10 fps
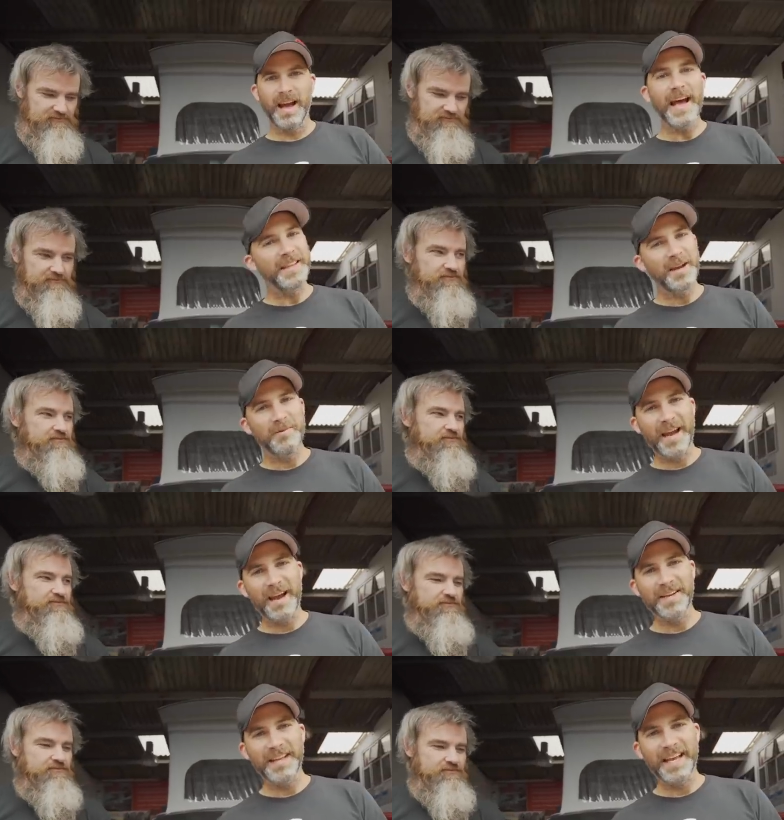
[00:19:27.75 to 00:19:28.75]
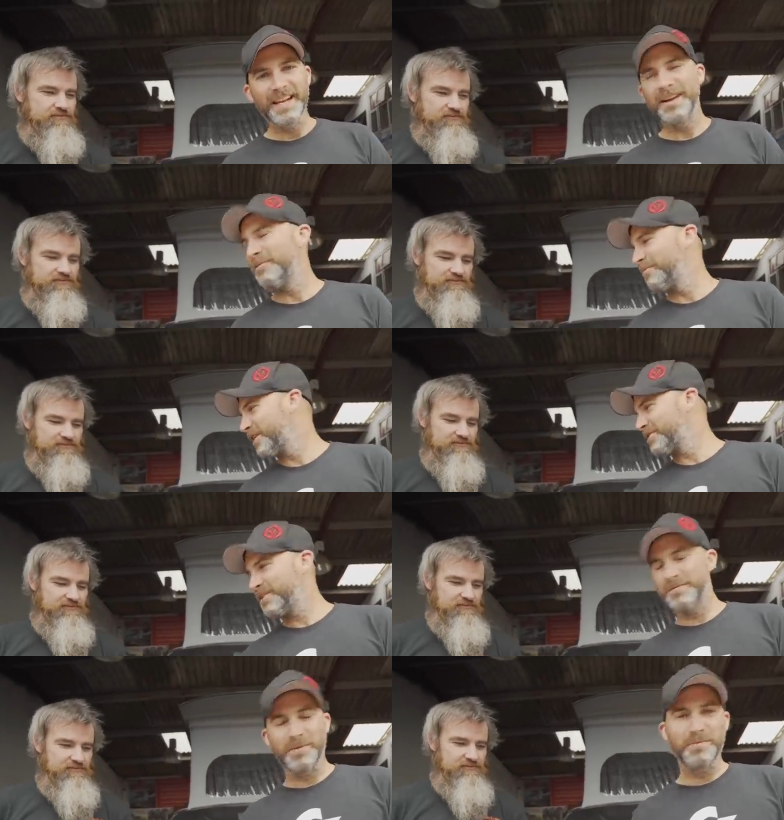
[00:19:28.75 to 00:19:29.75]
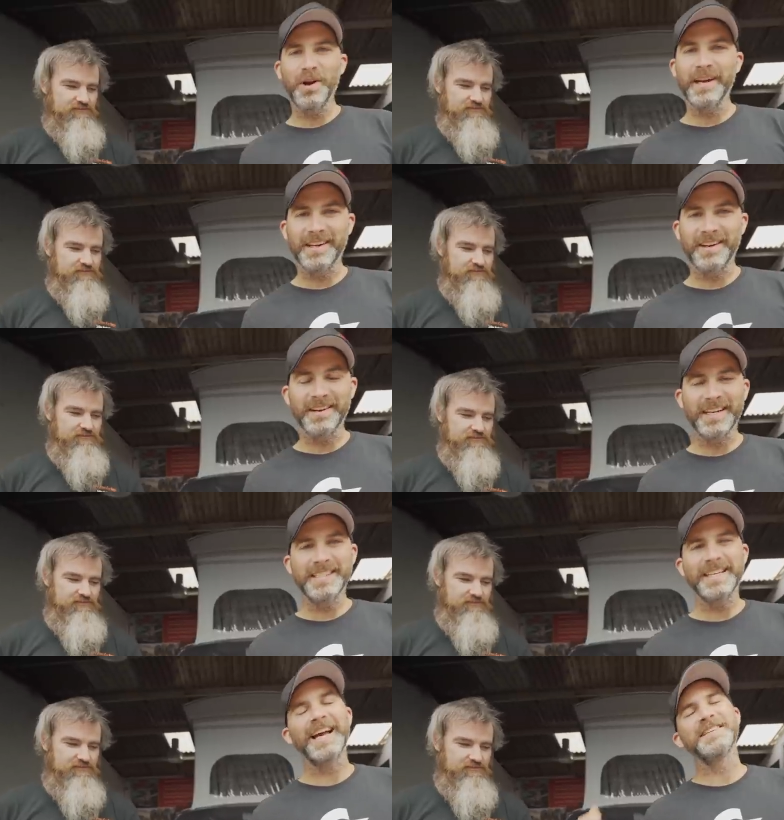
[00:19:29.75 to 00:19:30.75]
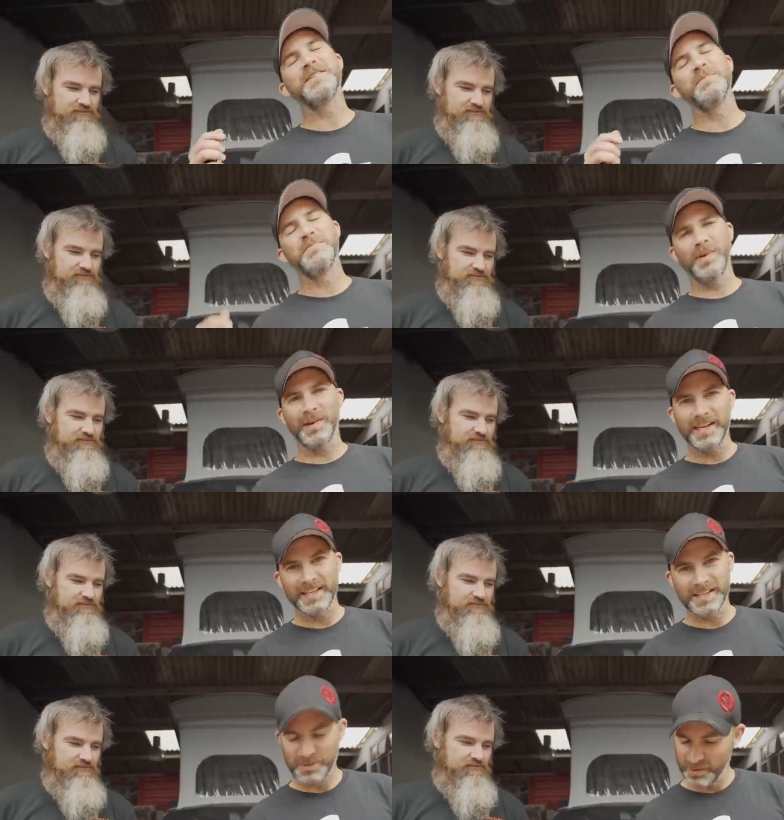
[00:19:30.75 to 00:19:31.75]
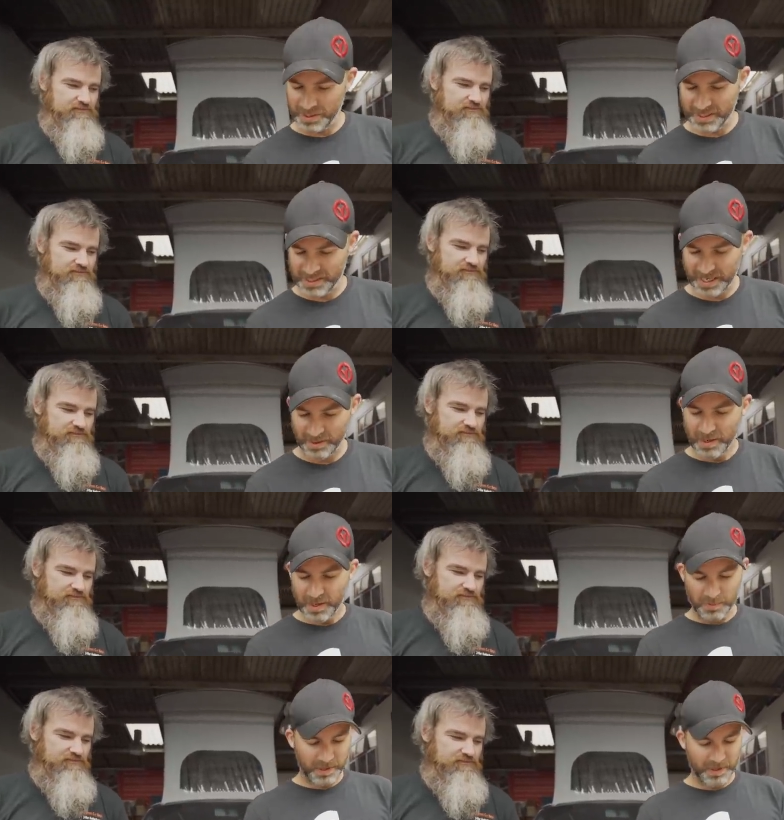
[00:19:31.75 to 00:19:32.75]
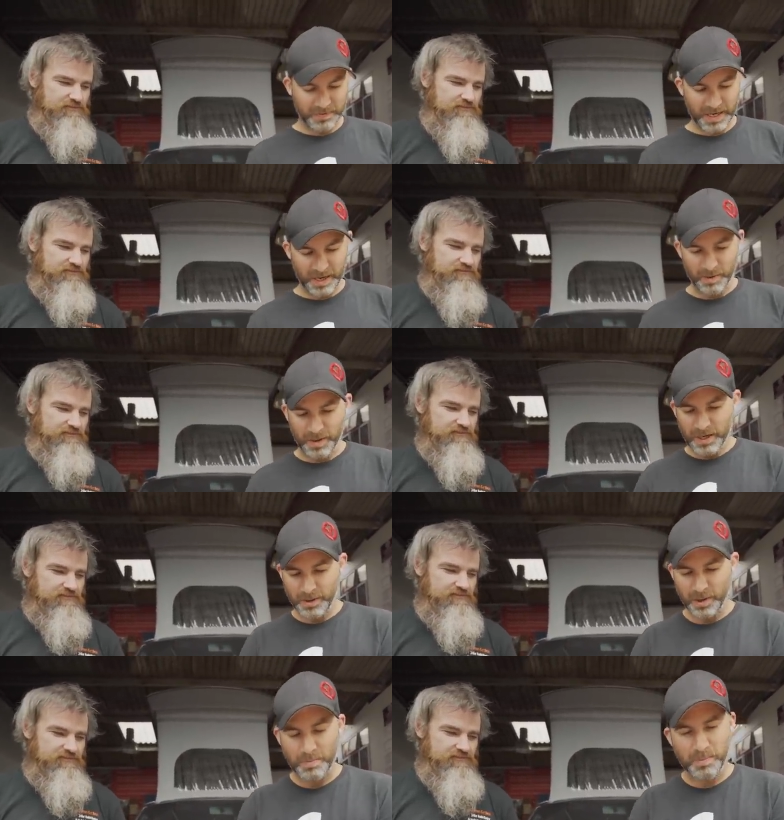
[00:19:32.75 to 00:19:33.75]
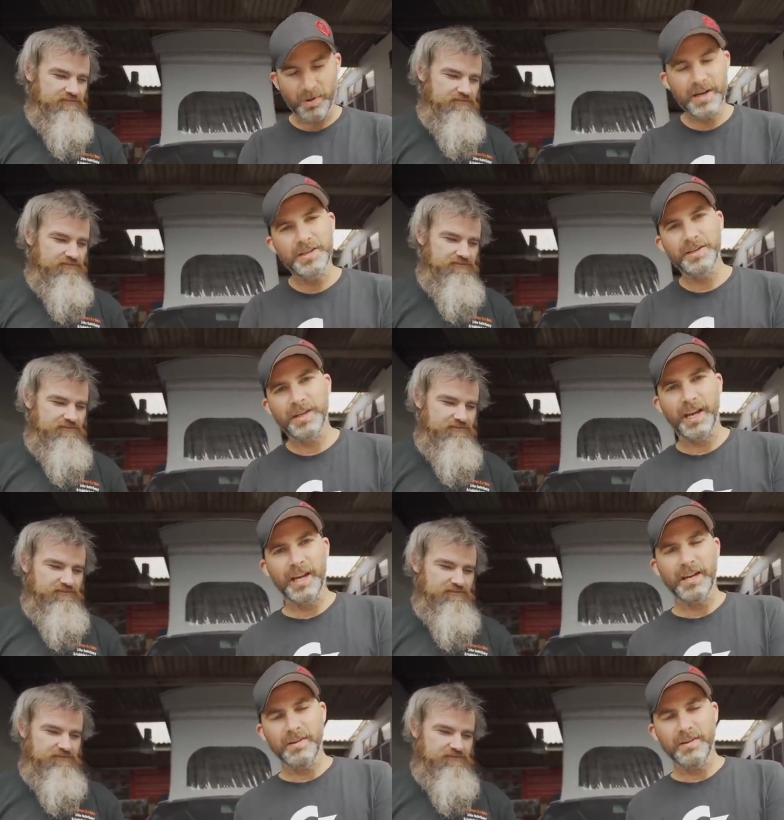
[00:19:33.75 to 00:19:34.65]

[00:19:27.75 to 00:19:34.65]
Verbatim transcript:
Speaker 1: And there we have it then. Richard from Brighton Car Keys has completely sorted us out. We have now got a brand new key